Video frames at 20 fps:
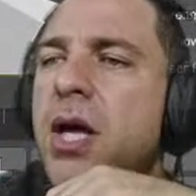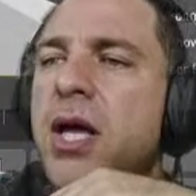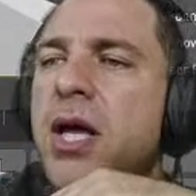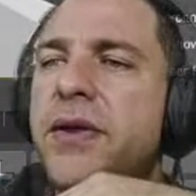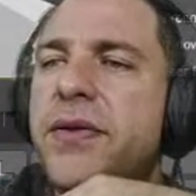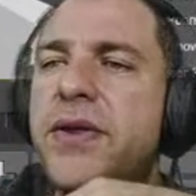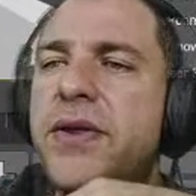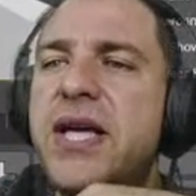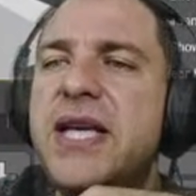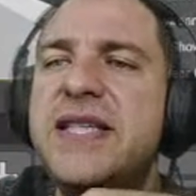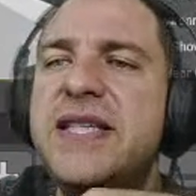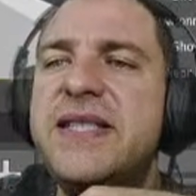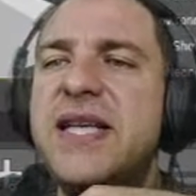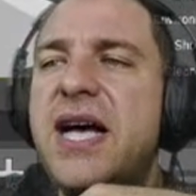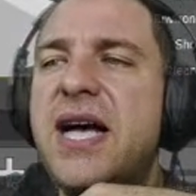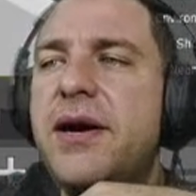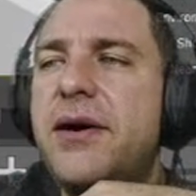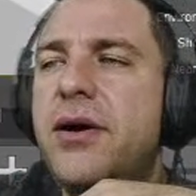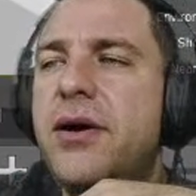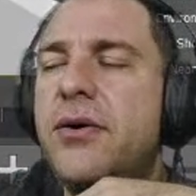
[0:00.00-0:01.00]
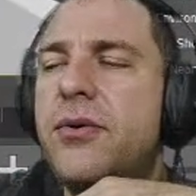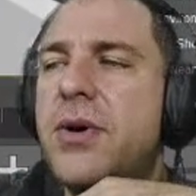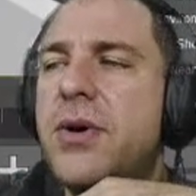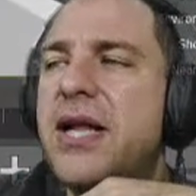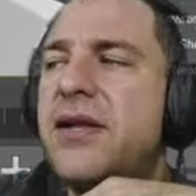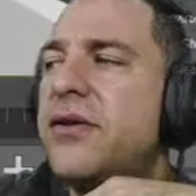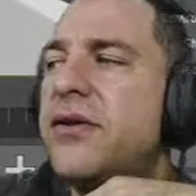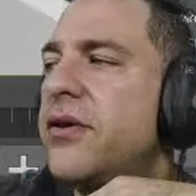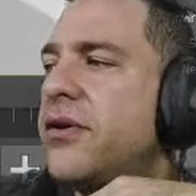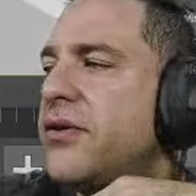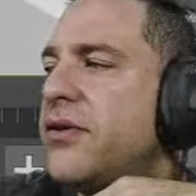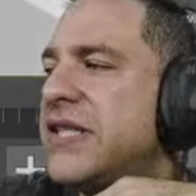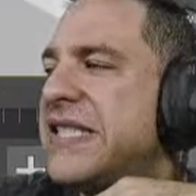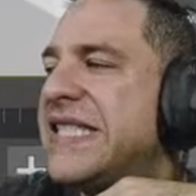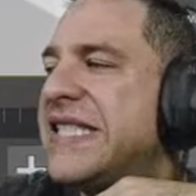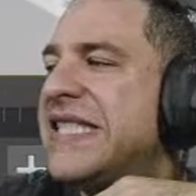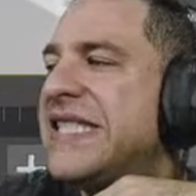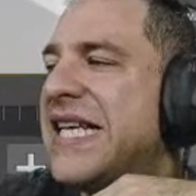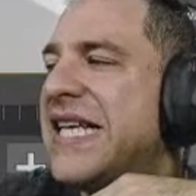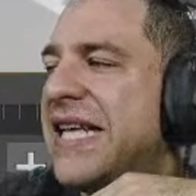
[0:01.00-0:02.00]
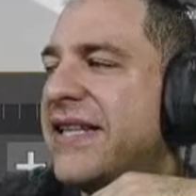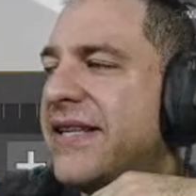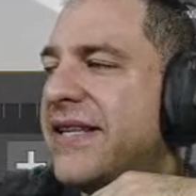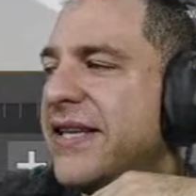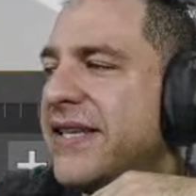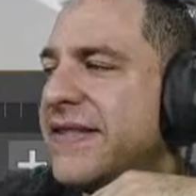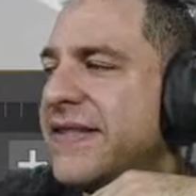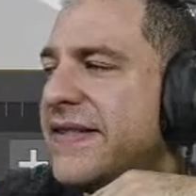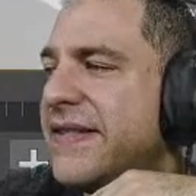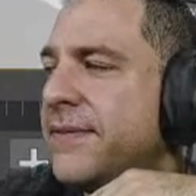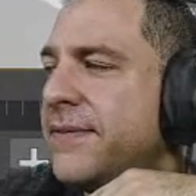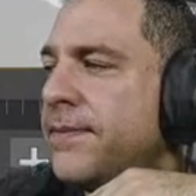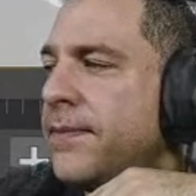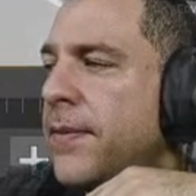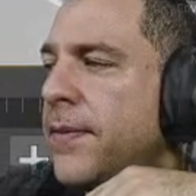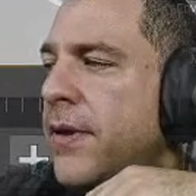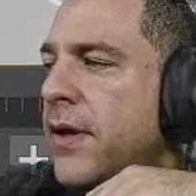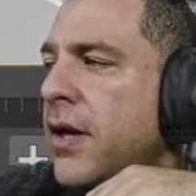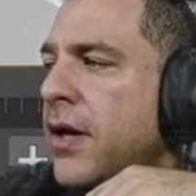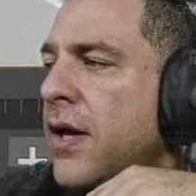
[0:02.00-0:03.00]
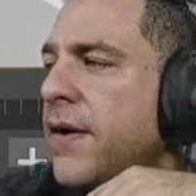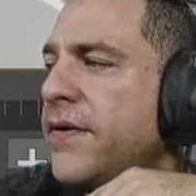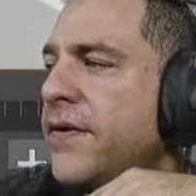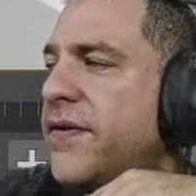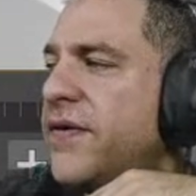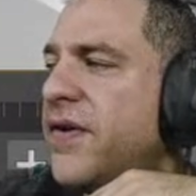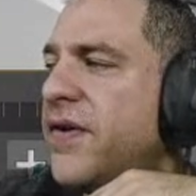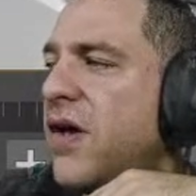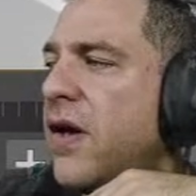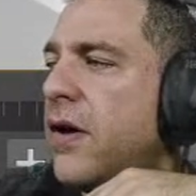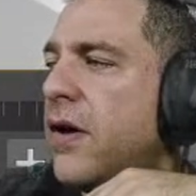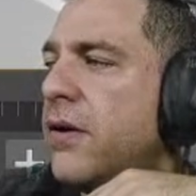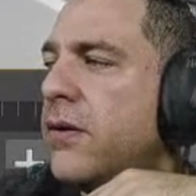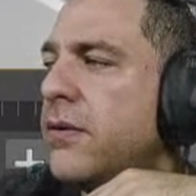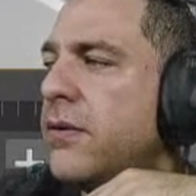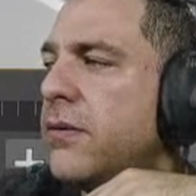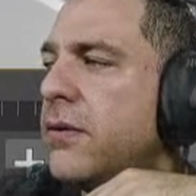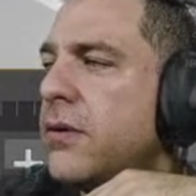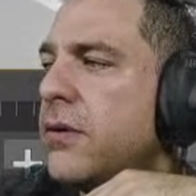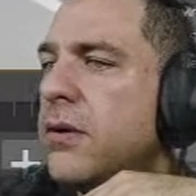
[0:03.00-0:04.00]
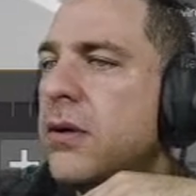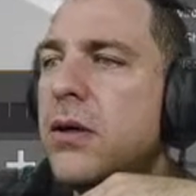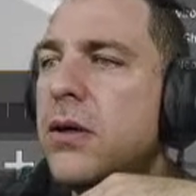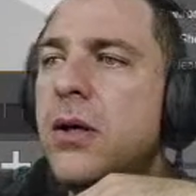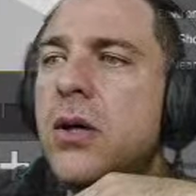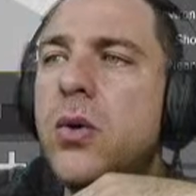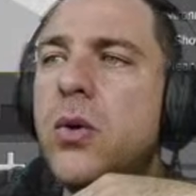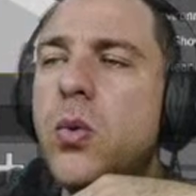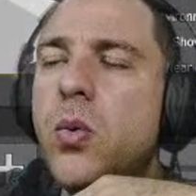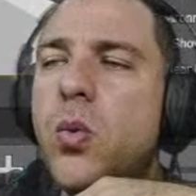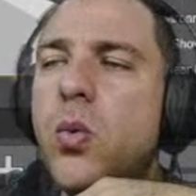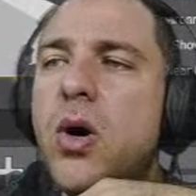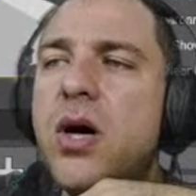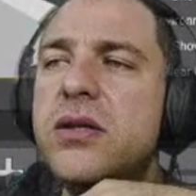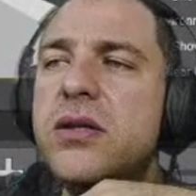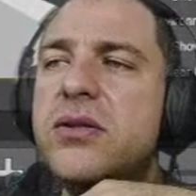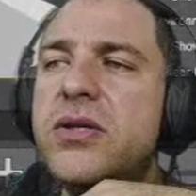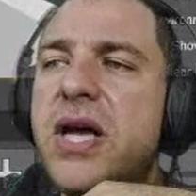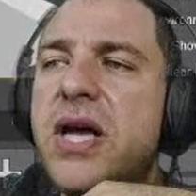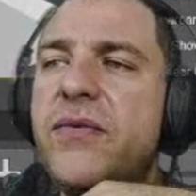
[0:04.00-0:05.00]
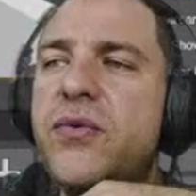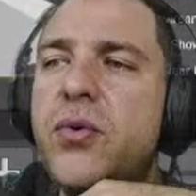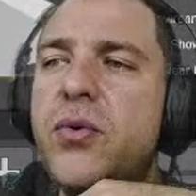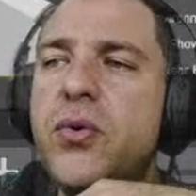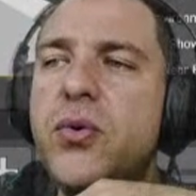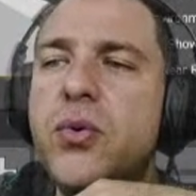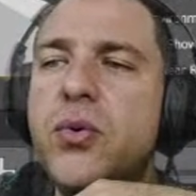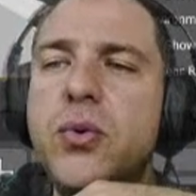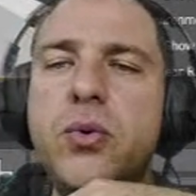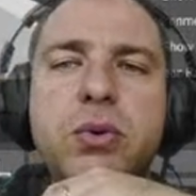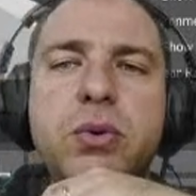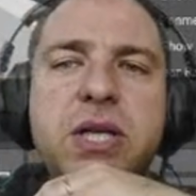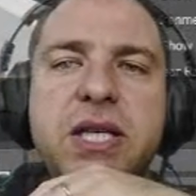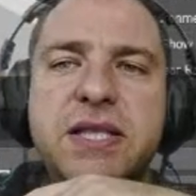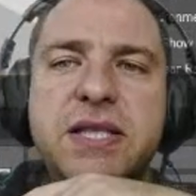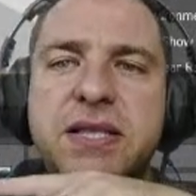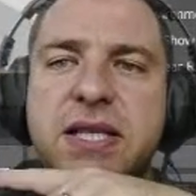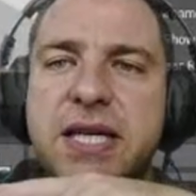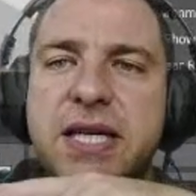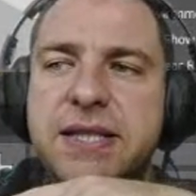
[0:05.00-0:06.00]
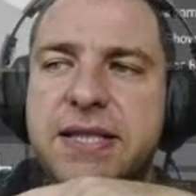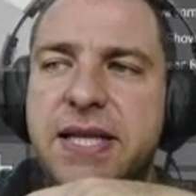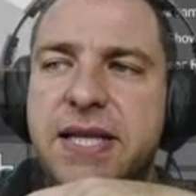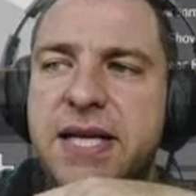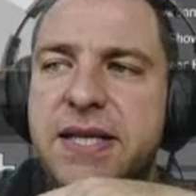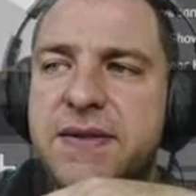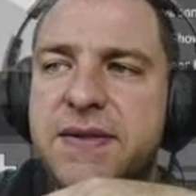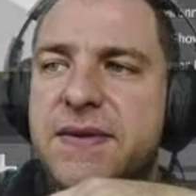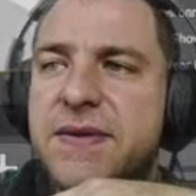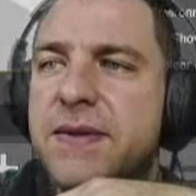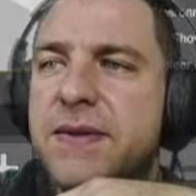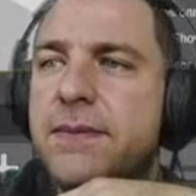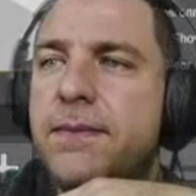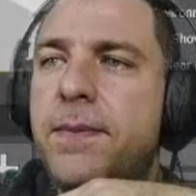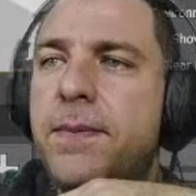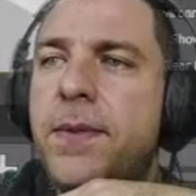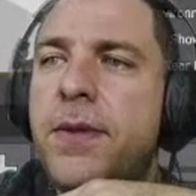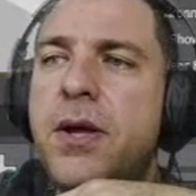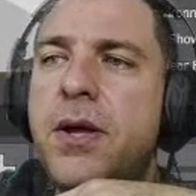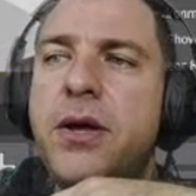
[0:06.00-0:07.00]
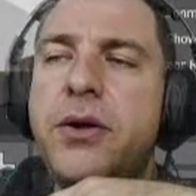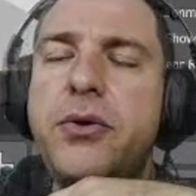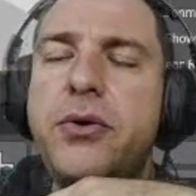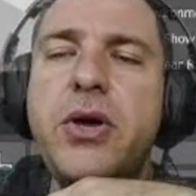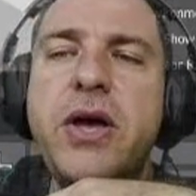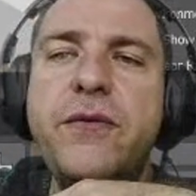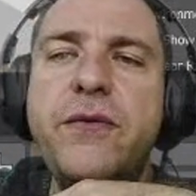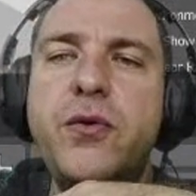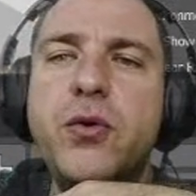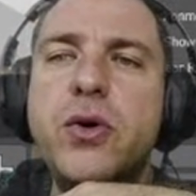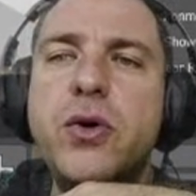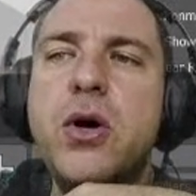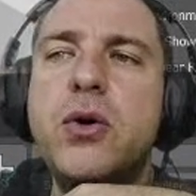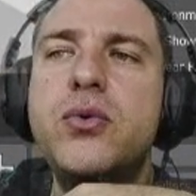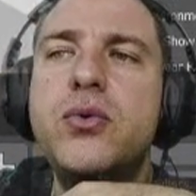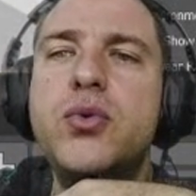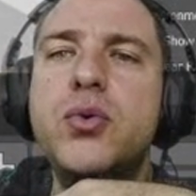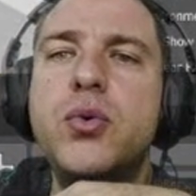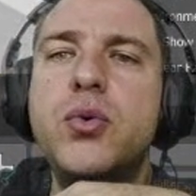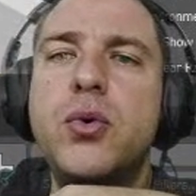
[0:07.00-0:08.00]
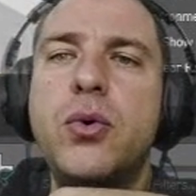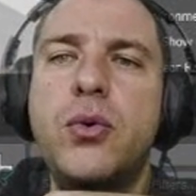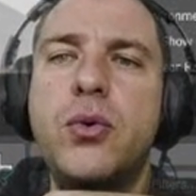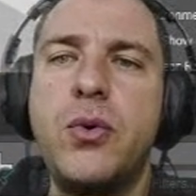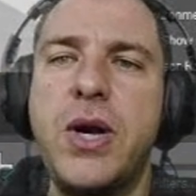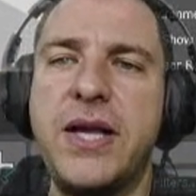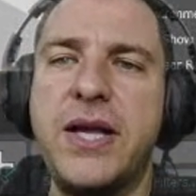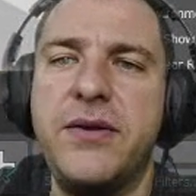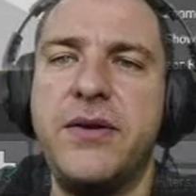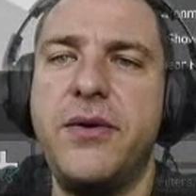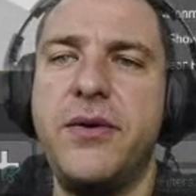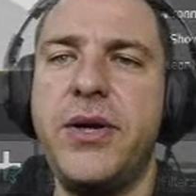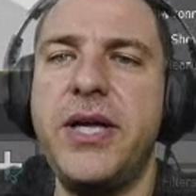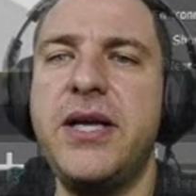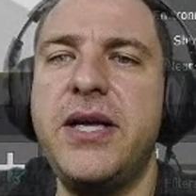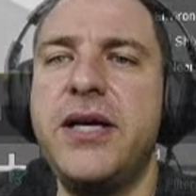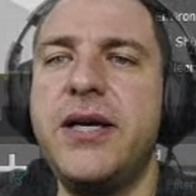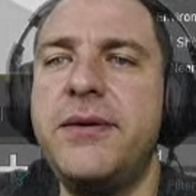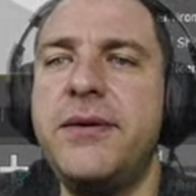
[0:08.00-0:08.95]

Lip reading: These are render settings. So what you have to do is just this. You have to go to rendering.